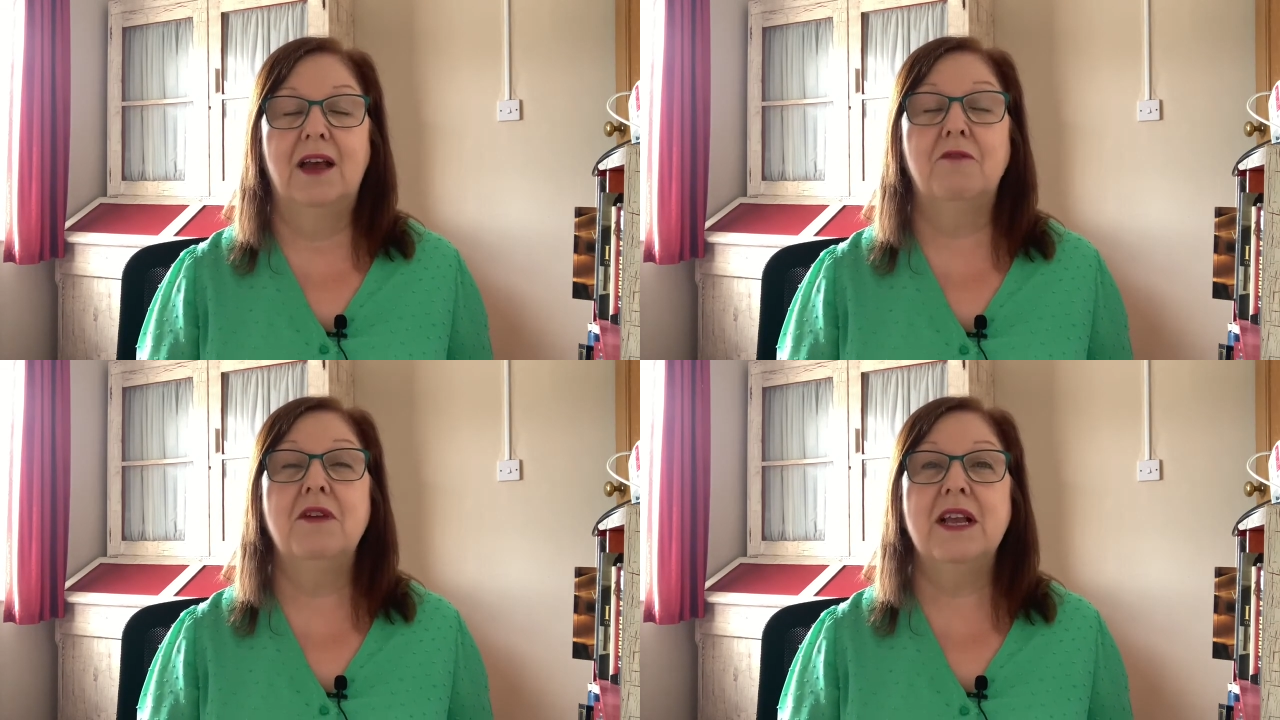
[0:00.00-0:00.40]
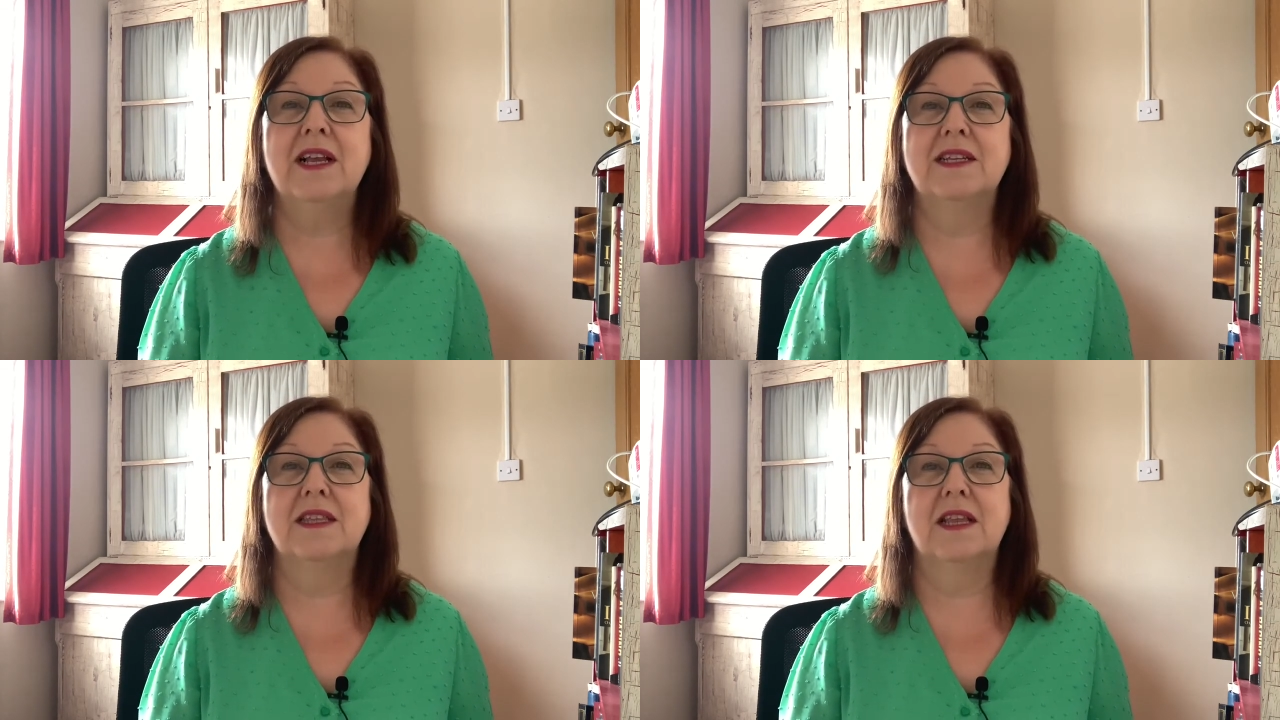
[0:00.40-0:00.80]
I
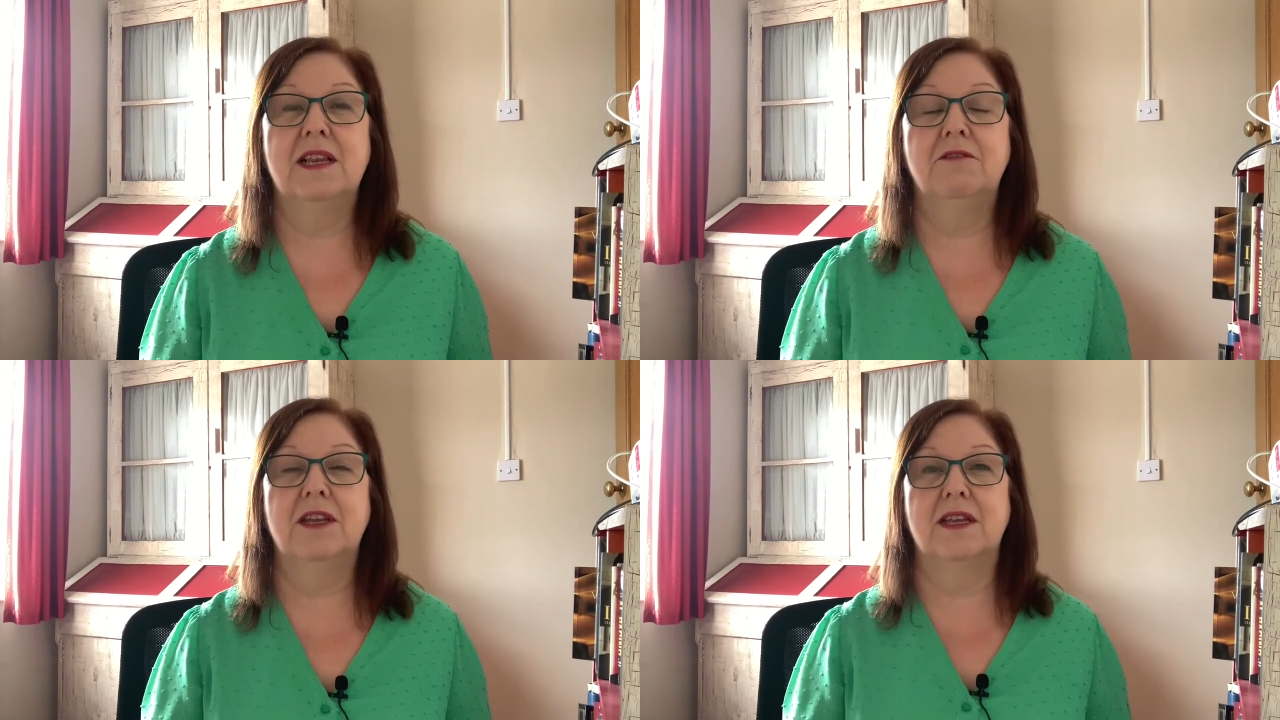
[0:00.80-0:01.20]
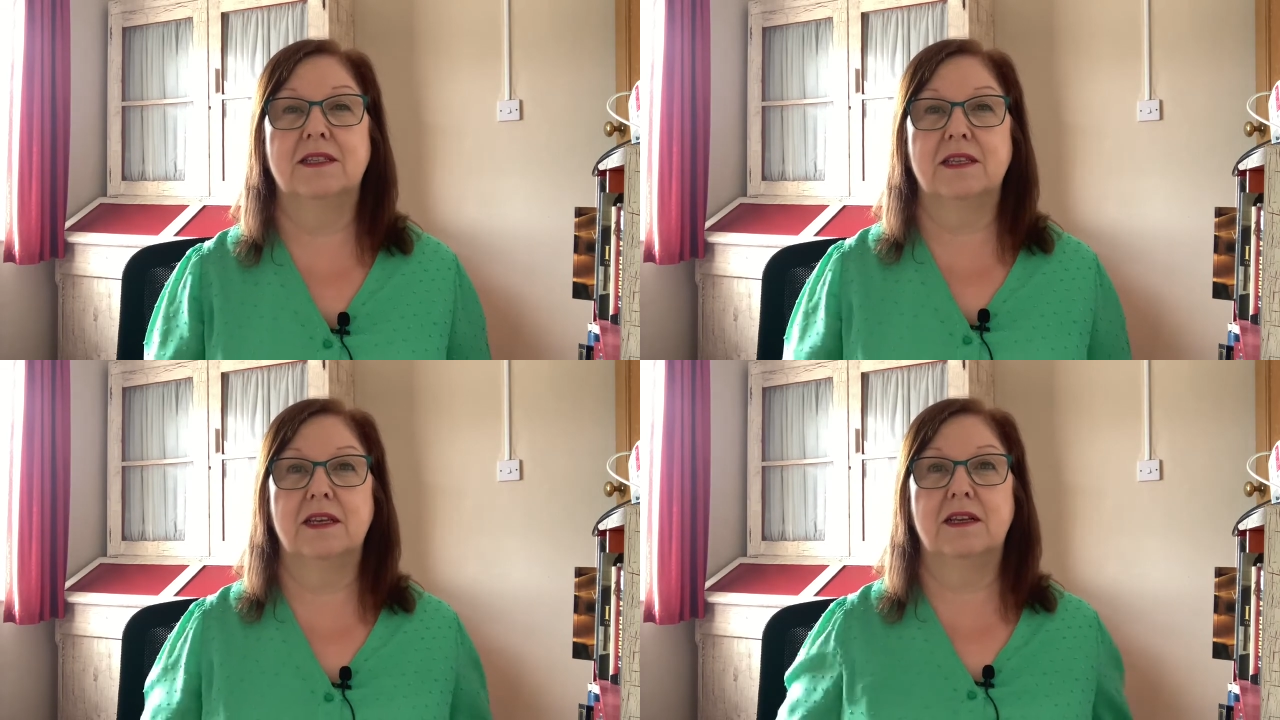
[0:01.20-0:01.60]
realised that the lyric
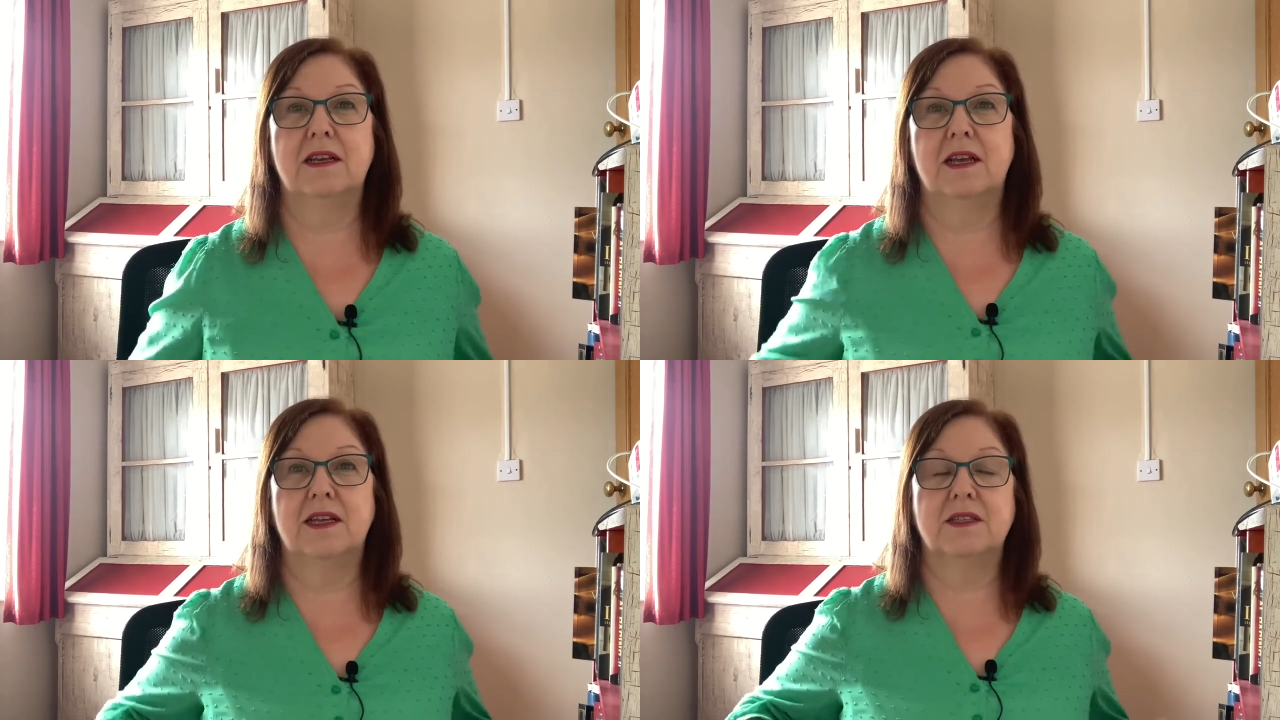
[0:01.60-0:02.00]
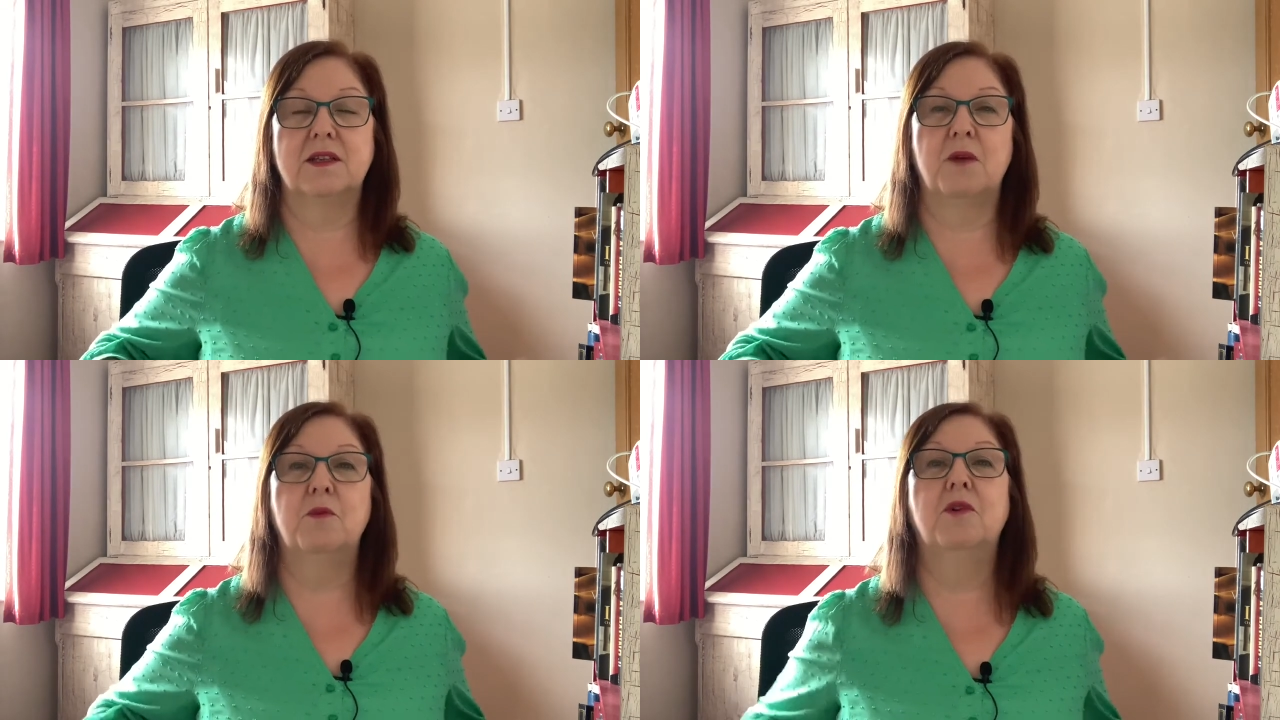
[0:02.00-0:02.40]

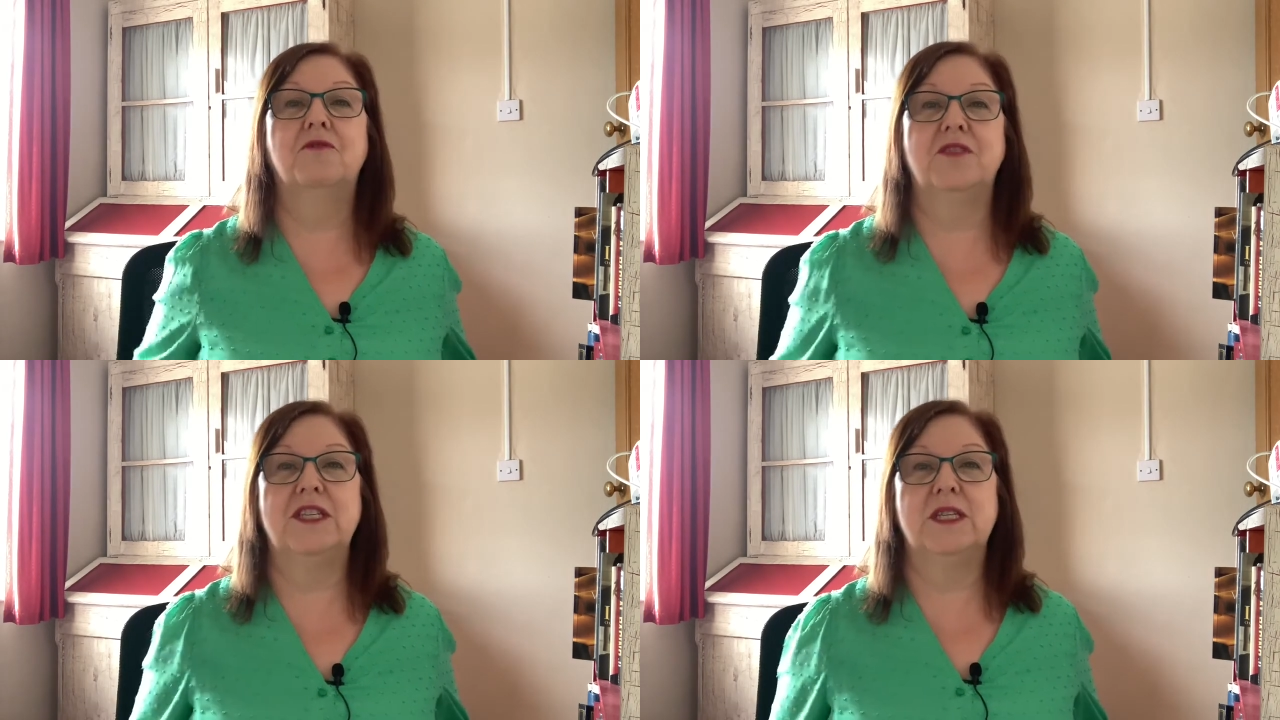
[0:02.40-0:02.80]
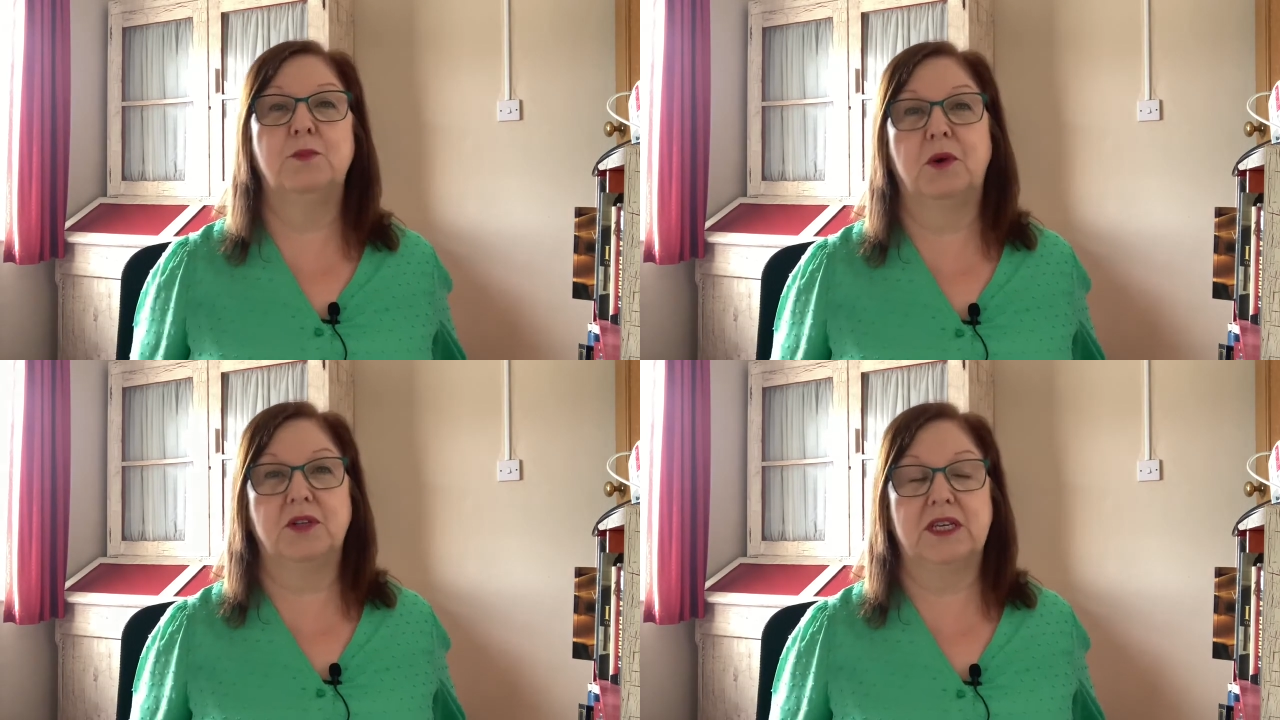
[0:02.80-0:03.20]
is a more
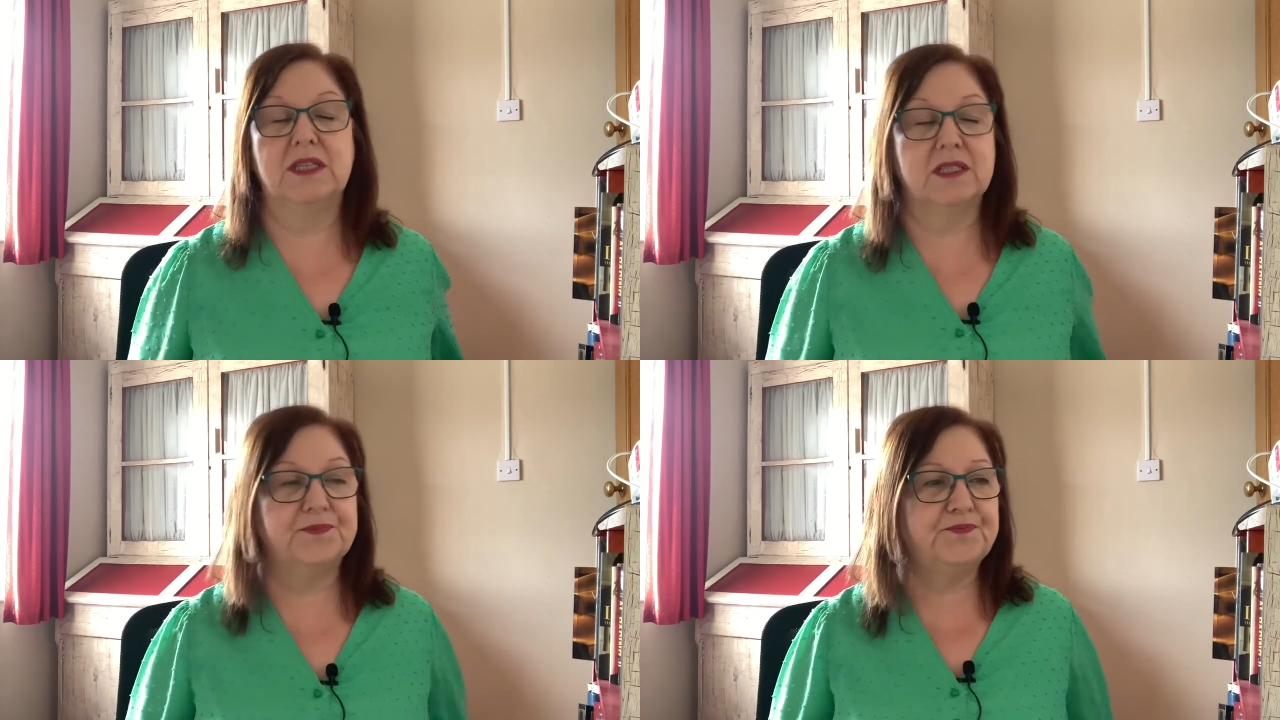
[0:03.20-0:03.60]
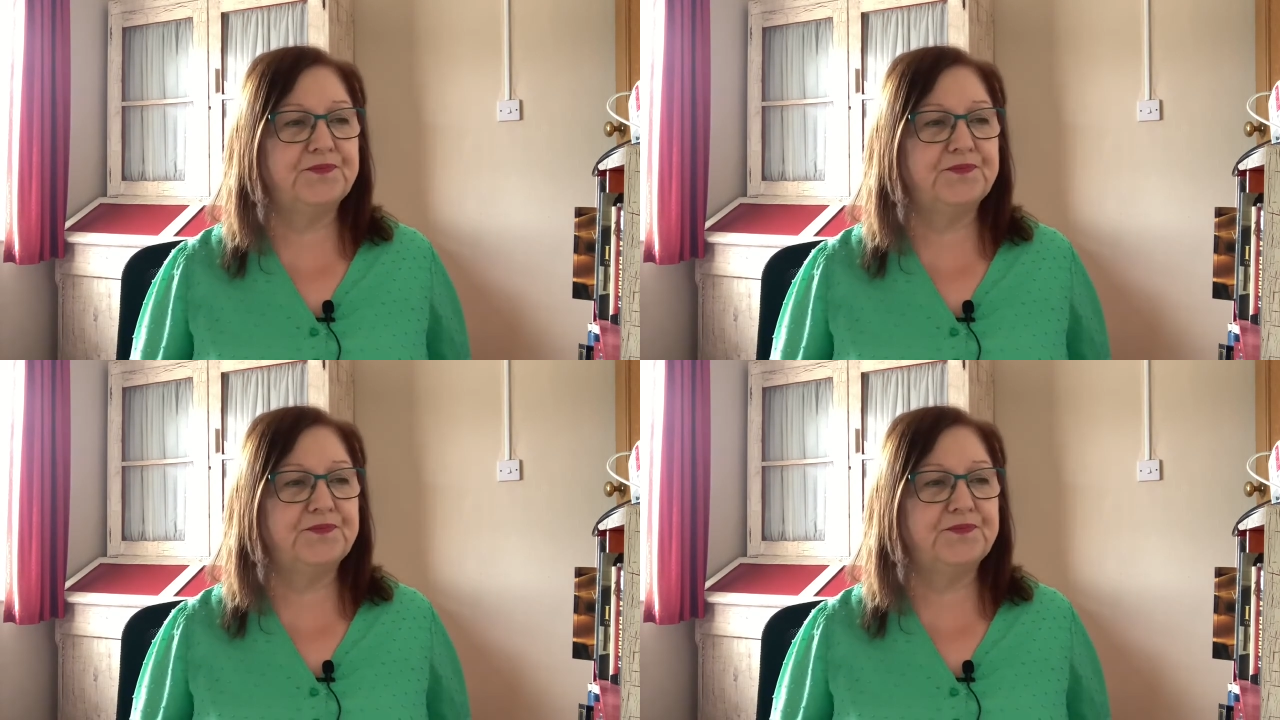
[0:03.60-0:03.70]
fitted bodice.